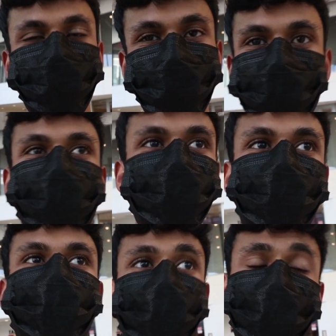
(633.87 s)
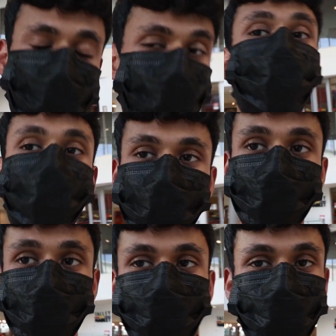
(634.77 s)
that you're gonna get that you can use
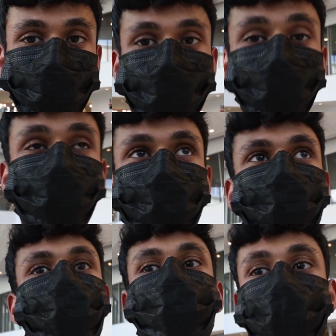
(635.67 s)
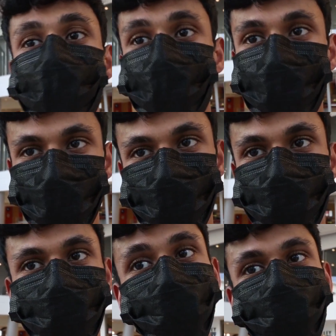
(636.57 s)
your meal credits on, but you can
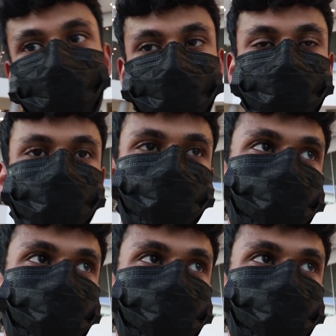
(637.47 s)
also pay for them.